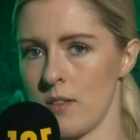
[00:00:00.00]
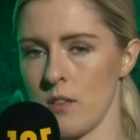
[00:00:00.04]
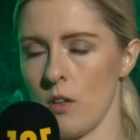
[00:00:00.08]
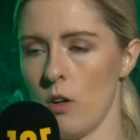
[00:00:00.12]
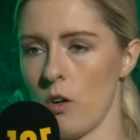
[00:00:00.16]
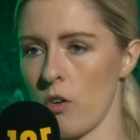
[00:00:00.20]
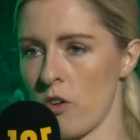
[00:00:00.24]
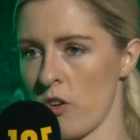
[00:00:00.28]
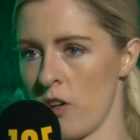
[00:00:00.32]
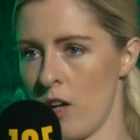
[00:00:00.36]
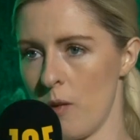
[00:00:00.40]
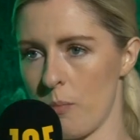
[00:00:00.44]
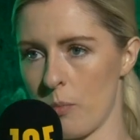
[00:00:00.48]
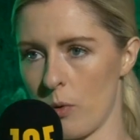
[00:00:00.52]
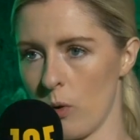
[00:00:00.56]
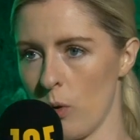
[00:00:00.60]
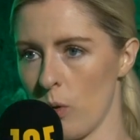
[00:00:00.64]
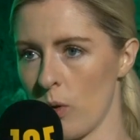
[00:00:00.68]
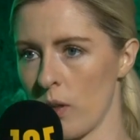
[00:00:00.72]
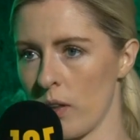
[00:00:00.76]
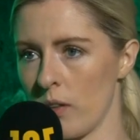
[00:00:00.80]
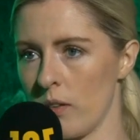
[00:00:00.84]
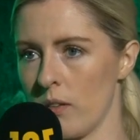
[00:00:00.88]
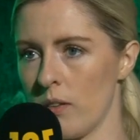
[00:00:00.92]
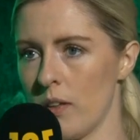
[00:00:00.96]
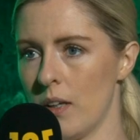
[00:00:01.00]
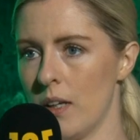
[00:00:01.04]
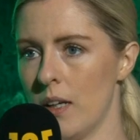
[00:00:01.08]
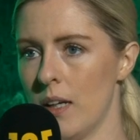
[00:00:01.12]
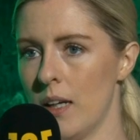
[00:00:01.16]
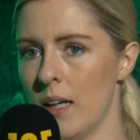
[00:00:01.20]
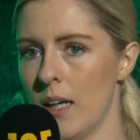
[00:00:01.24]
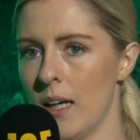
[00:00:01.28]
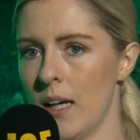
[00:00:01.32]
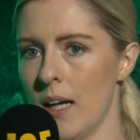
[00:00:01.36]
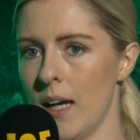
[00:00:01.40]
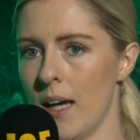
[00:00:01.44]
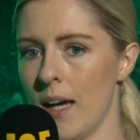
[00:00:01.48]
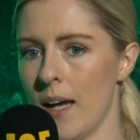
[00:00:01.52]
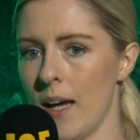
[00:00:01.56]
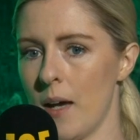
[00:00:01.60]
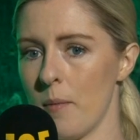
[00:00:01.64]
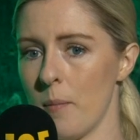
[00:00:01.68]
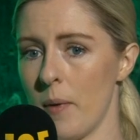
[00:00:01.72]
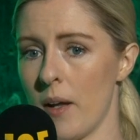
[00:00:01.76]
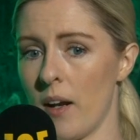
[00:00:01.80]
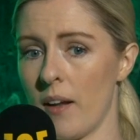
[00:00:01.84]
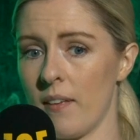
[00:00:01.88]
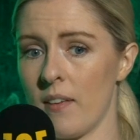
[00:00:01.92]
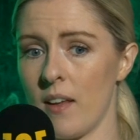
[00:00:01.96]
It's utterly broken.
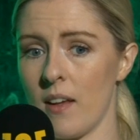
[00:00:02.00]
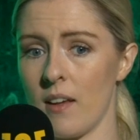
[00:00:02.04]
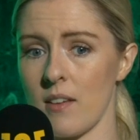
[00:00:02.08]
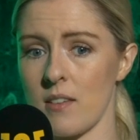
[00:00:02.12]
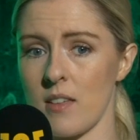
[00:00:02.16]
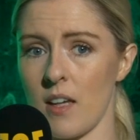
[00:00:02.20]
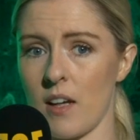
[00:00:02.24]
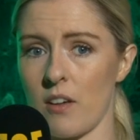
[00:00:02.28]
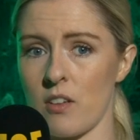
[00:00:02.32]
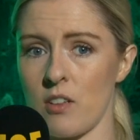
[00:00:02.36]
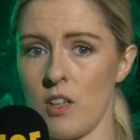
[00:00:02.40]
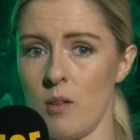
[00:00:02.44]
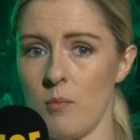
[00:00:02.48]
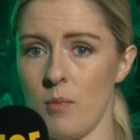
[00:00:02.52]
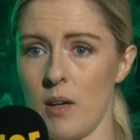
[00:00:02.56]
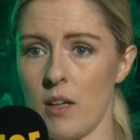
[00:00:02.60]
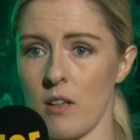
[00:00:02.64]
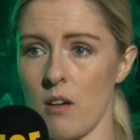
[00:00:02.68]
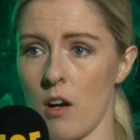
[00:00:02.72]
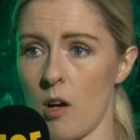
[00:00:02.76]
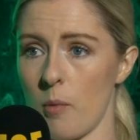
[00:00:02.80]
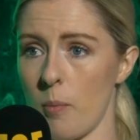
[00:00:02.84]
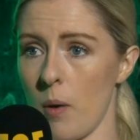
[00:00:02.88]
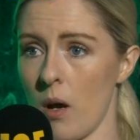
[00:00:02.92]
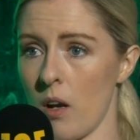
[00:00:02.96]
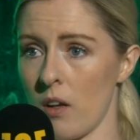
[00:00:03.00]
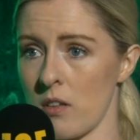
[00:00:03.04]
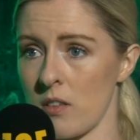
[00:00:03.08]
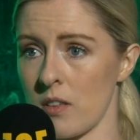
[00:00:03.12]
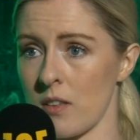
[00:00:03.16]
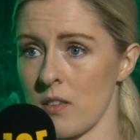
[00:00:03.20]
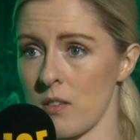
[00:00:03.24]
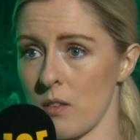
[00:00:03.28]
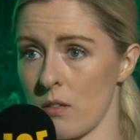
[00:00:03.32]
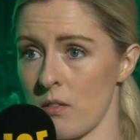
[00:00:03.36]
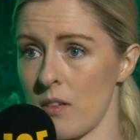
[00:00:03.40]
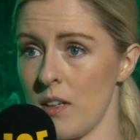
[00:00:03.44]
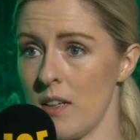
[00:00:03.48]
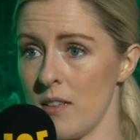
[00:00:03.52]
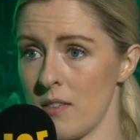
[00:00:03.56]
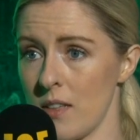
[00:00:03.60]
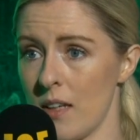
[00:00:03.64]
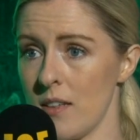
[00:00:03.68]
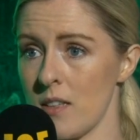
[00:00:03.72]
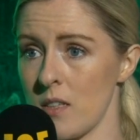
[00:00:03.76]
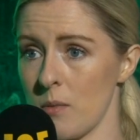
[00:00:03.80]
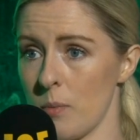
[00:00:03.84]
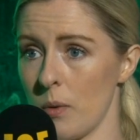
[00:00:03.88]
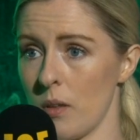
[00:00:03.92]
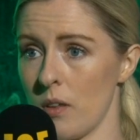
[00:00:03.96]
Um, and I think it's actually made our politics look really
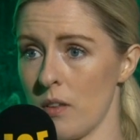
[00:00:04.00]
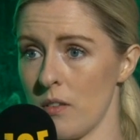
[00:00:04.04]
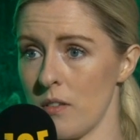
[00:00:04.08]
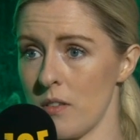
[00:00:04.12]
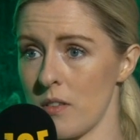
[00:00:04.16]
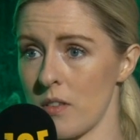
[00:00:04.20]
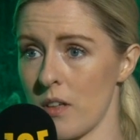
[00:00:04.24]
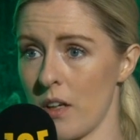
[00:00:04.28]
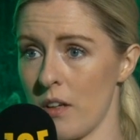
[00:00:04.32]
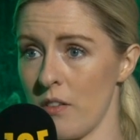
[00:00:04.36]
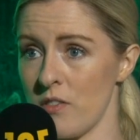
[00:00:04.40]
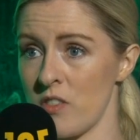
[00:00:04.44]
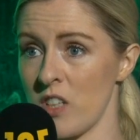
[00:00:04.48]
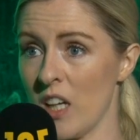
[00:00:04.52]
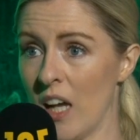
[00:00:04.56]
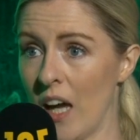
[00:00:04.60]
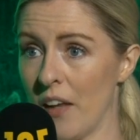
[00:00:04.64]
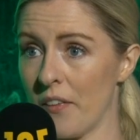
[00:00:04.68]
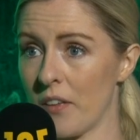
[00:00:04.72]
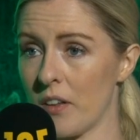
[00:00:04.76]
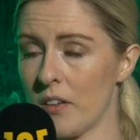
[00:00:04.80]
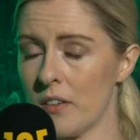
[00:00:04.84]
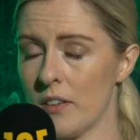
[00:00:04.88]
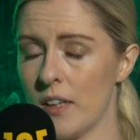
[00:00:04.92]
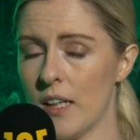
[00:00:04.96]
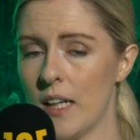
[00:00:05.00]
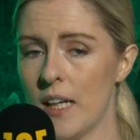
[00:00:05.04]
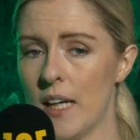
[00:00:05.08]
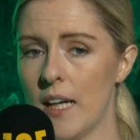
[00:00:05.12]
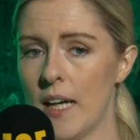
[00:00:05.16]
sensible and mm. kind of mm. together.